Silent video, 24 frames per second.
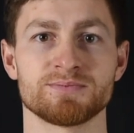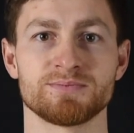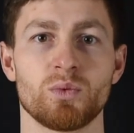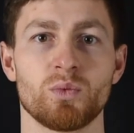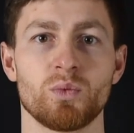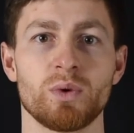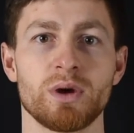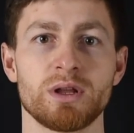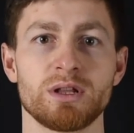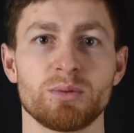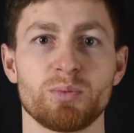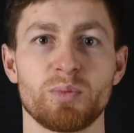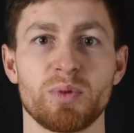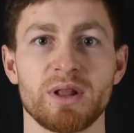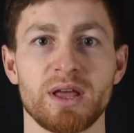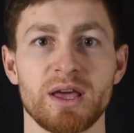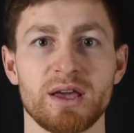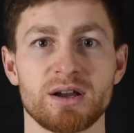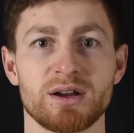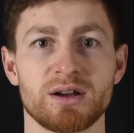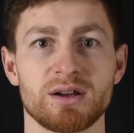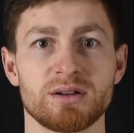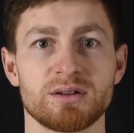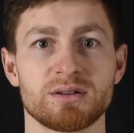When a
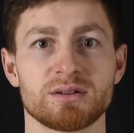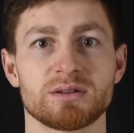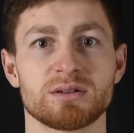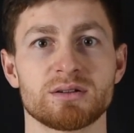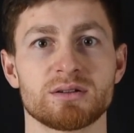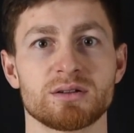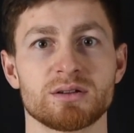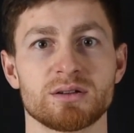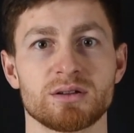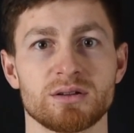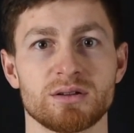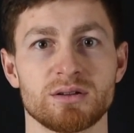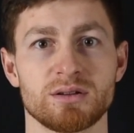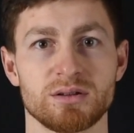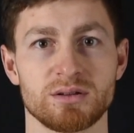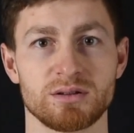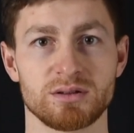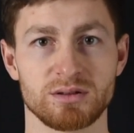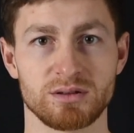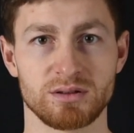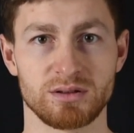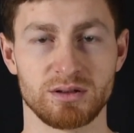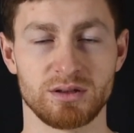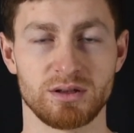player
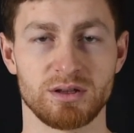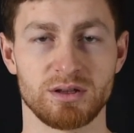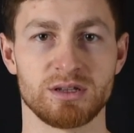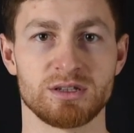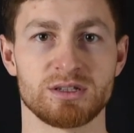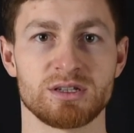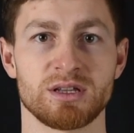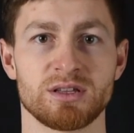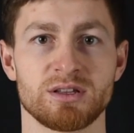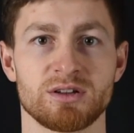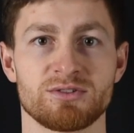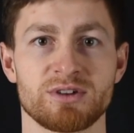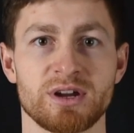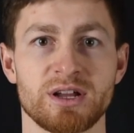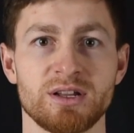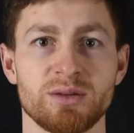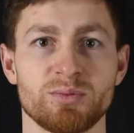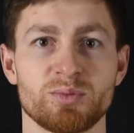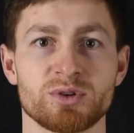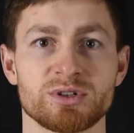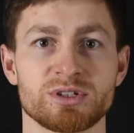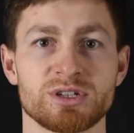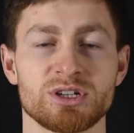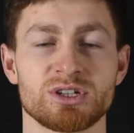is in a ready
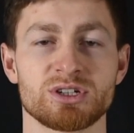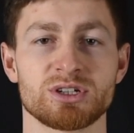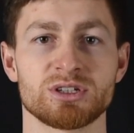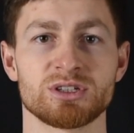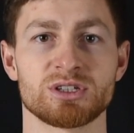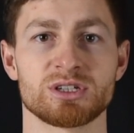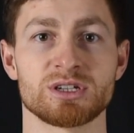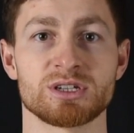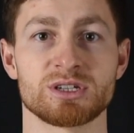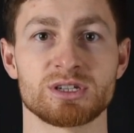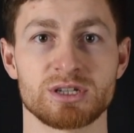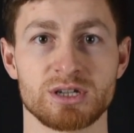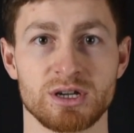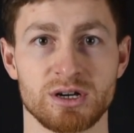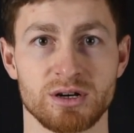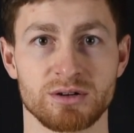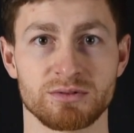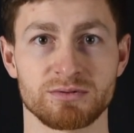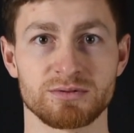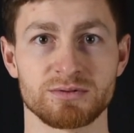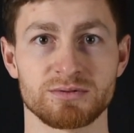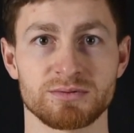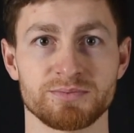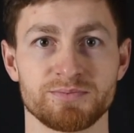position to
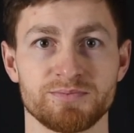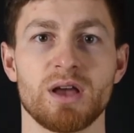serve,